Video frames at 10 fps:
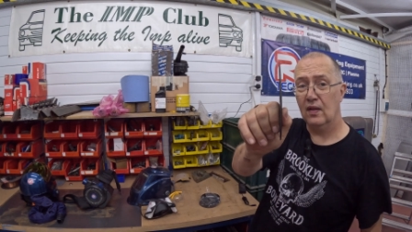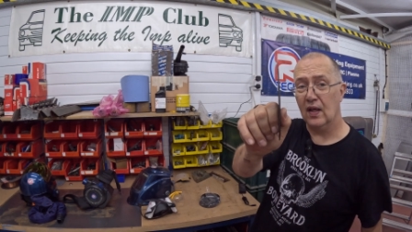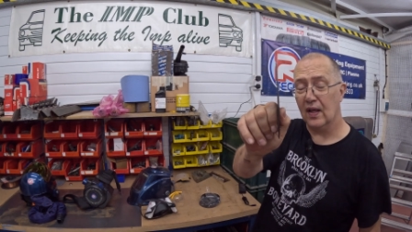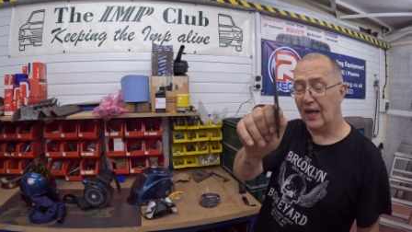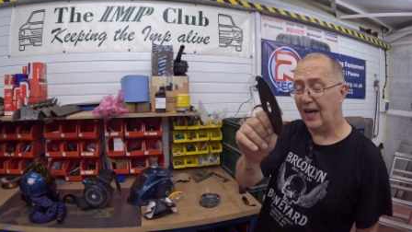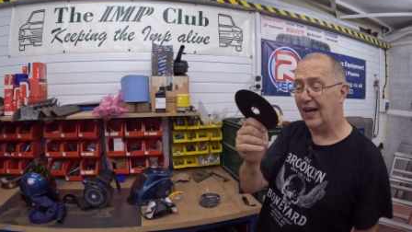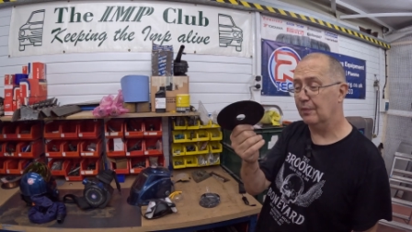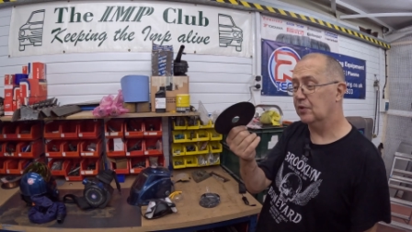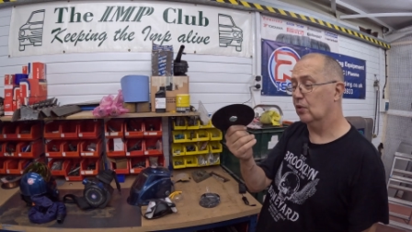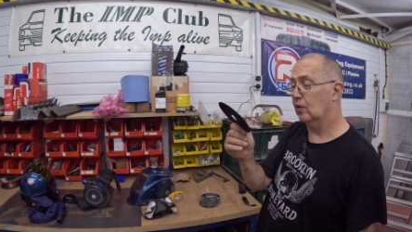they are
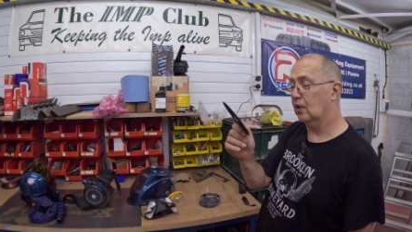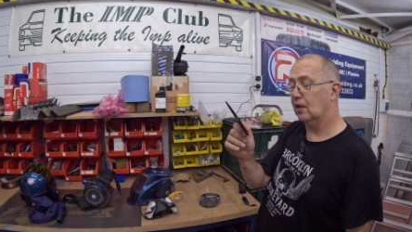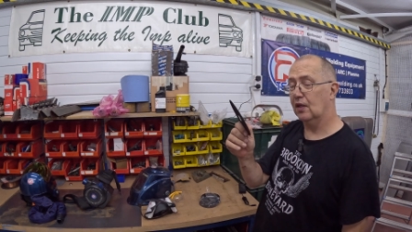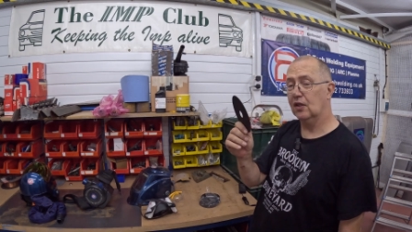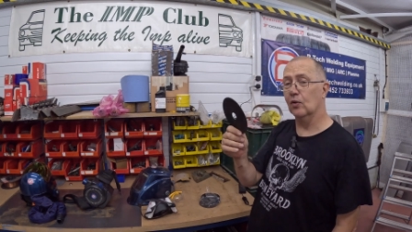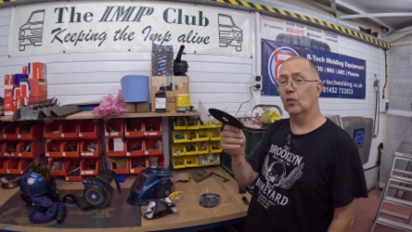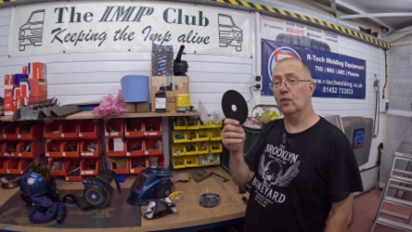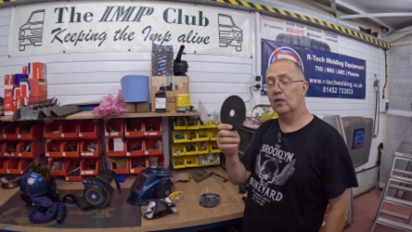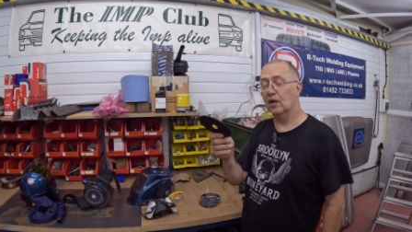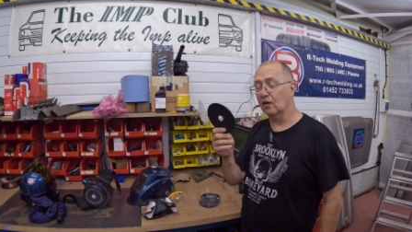absolutely lethal.
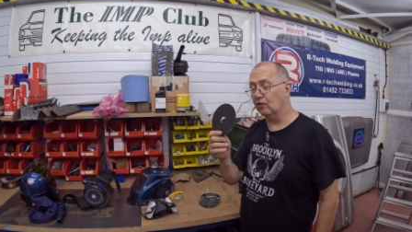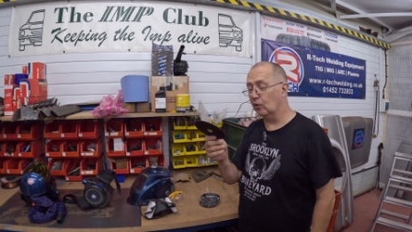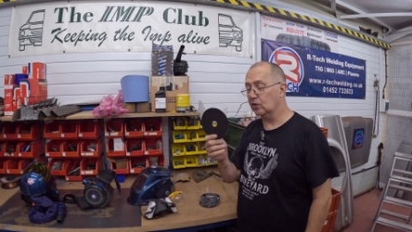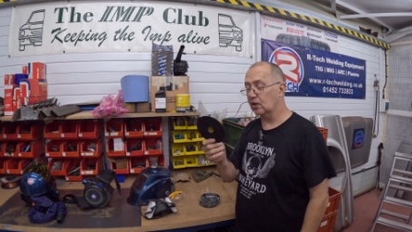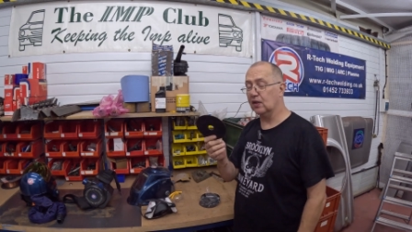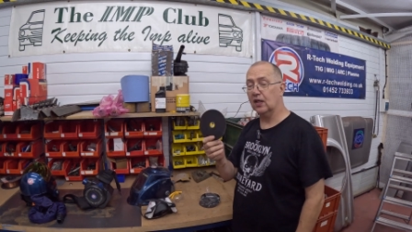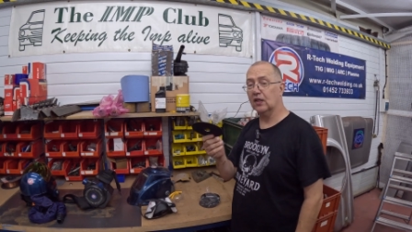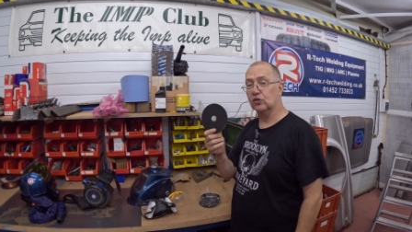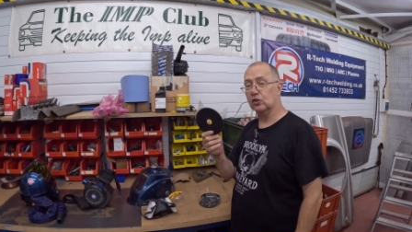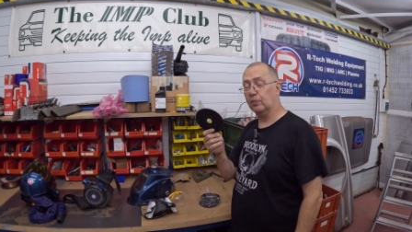I've always had the
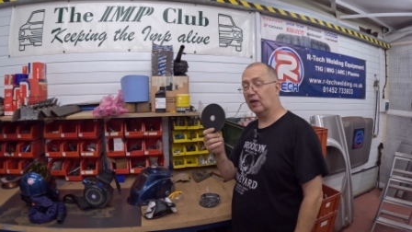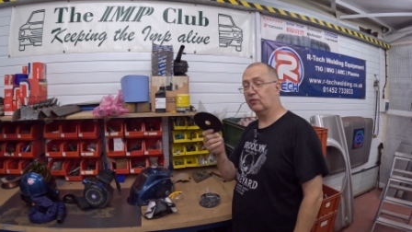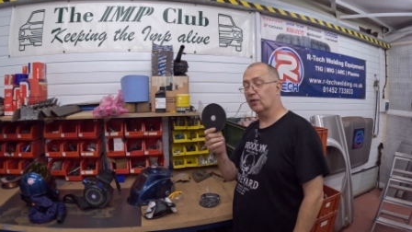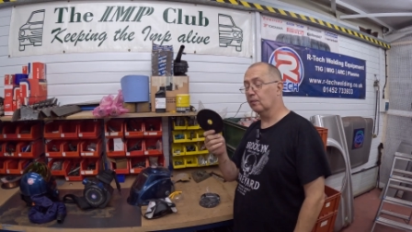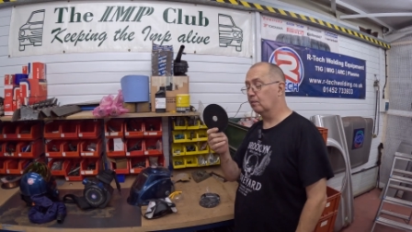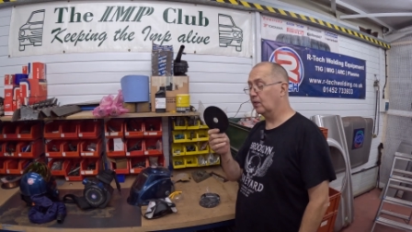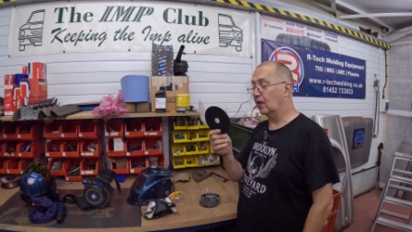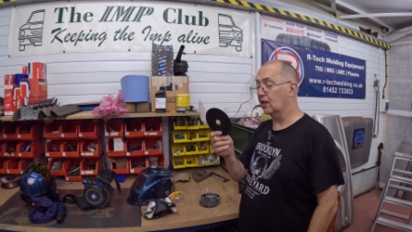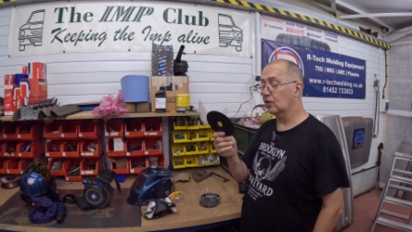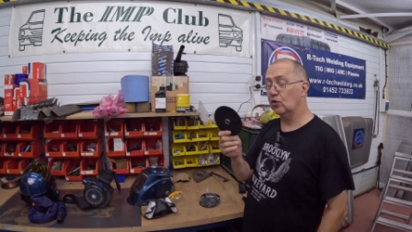greatest respect for them,
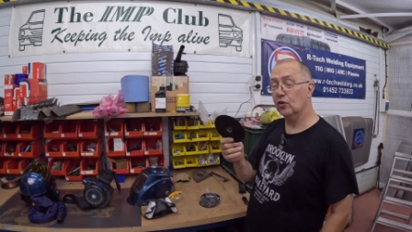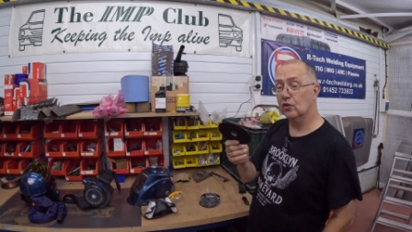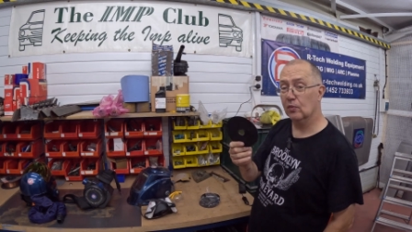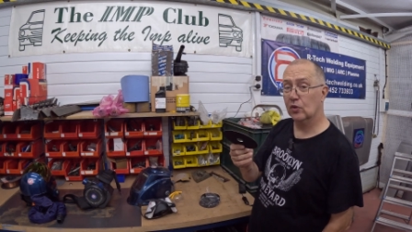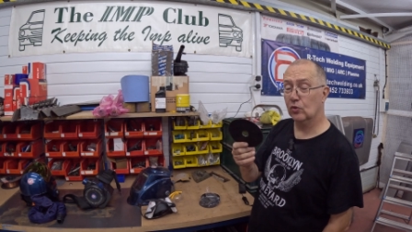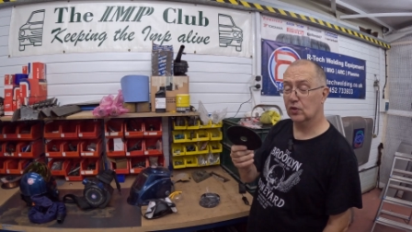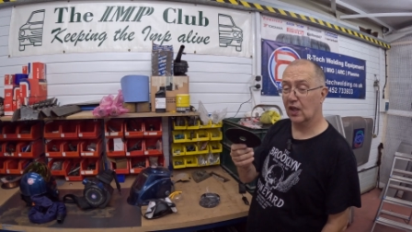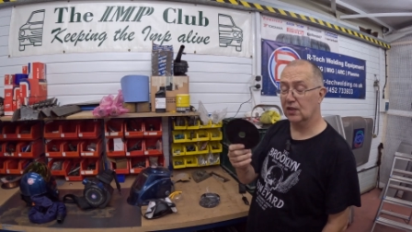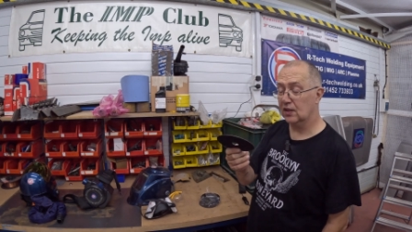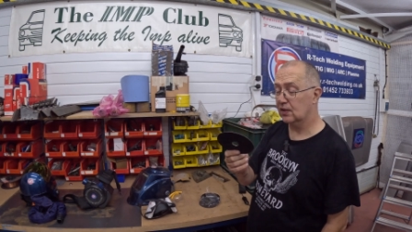and I do use them in 2
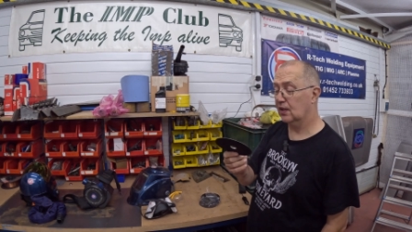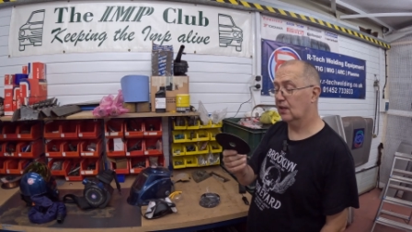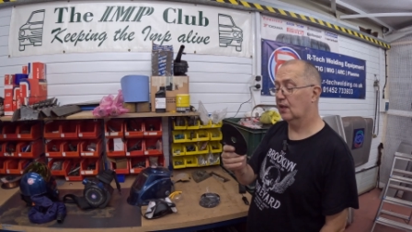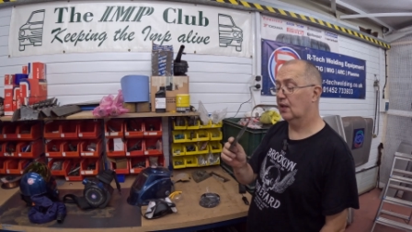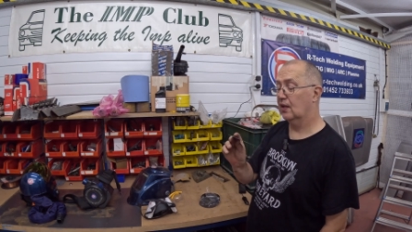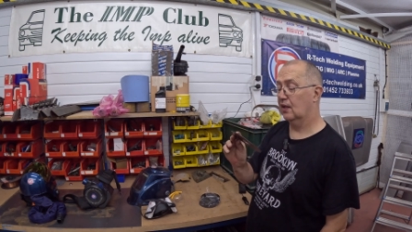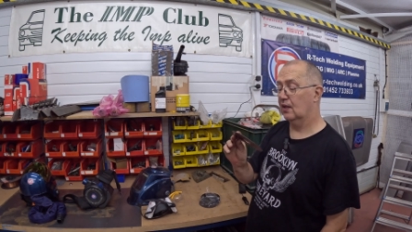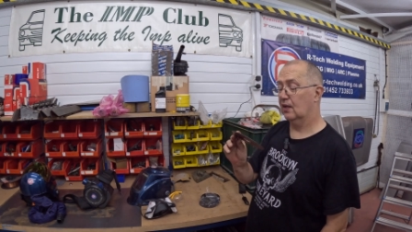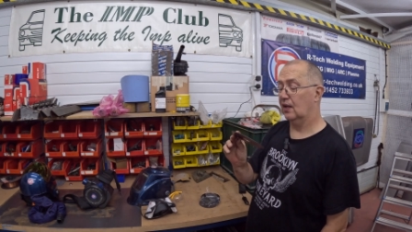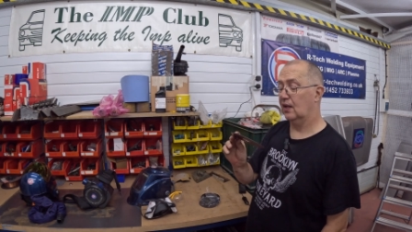sizes.
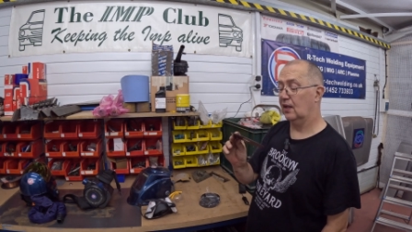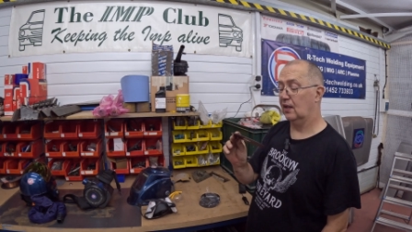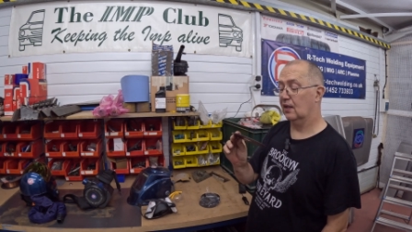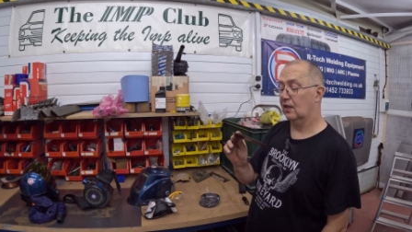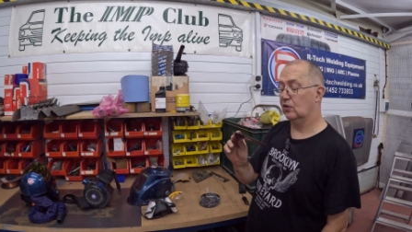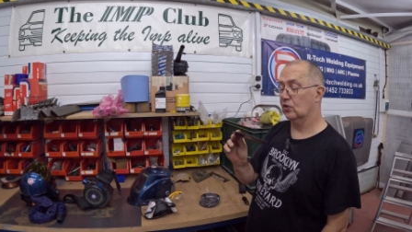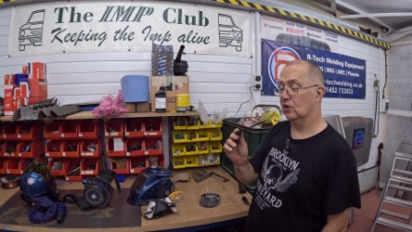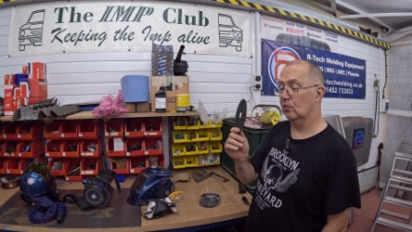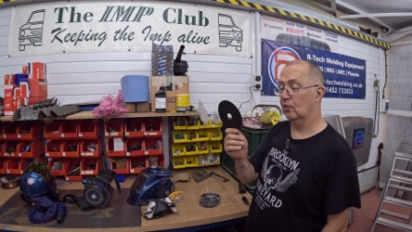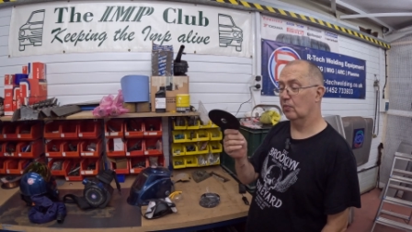I use
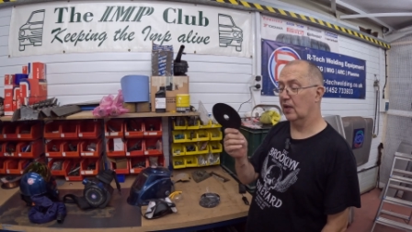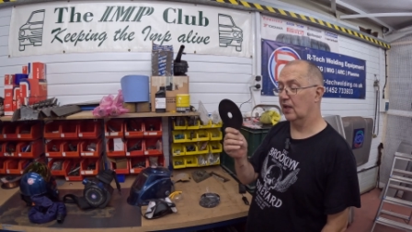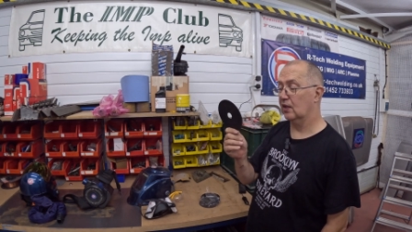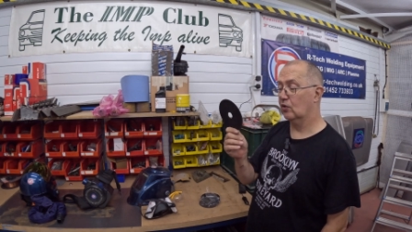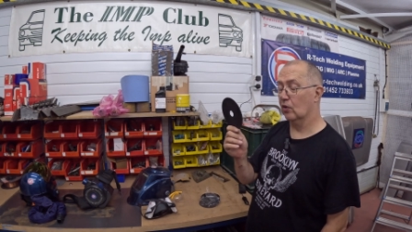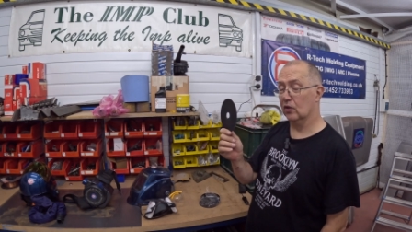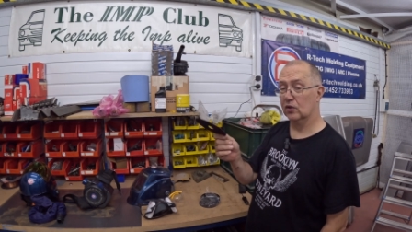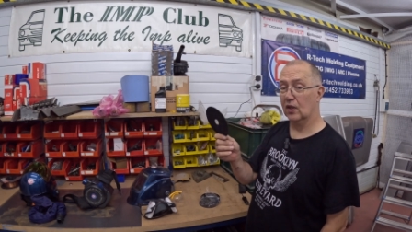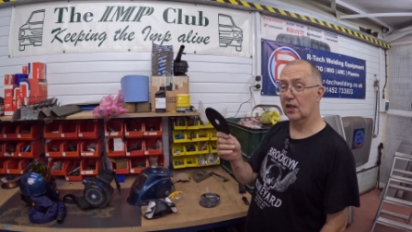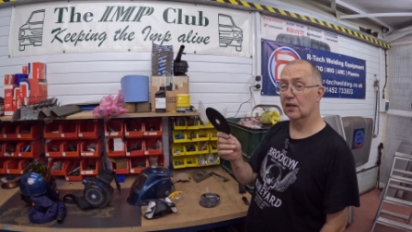them in my
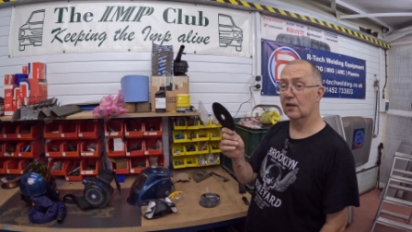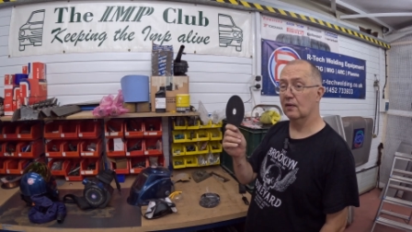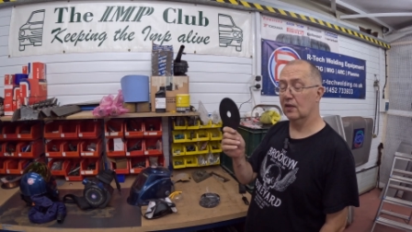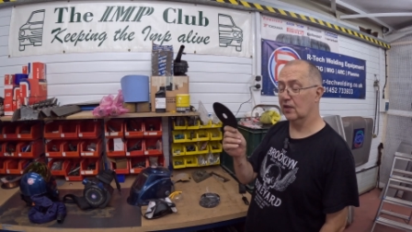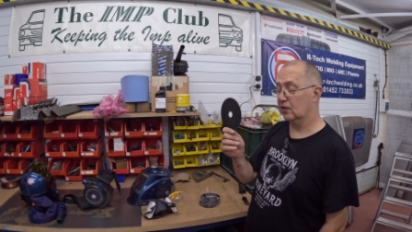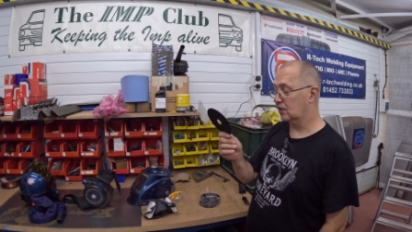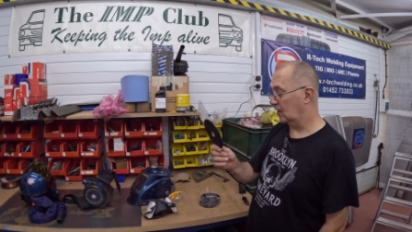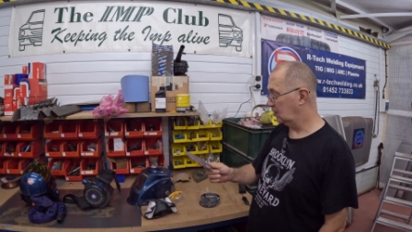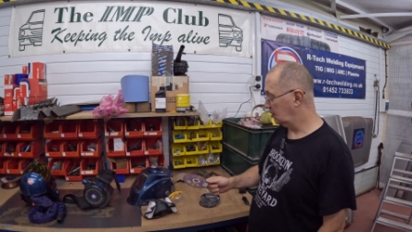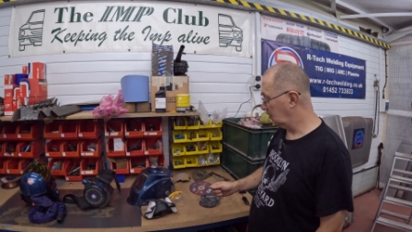cordless grinder in this
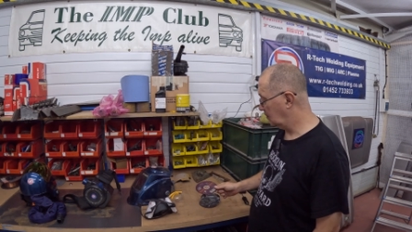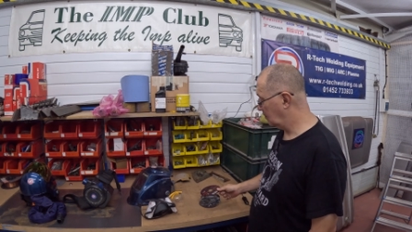size,